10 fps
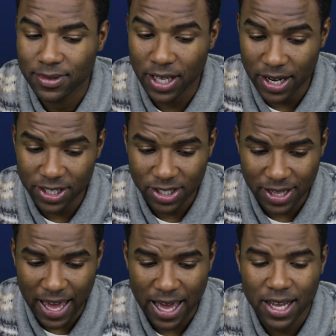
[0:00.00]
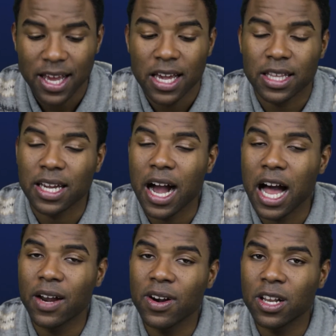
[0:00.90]
to that, the
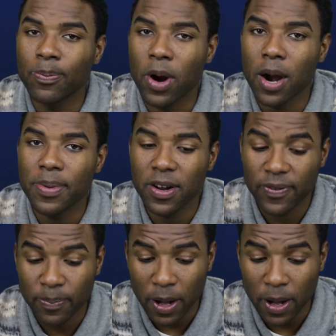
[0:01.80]
Colorado Department of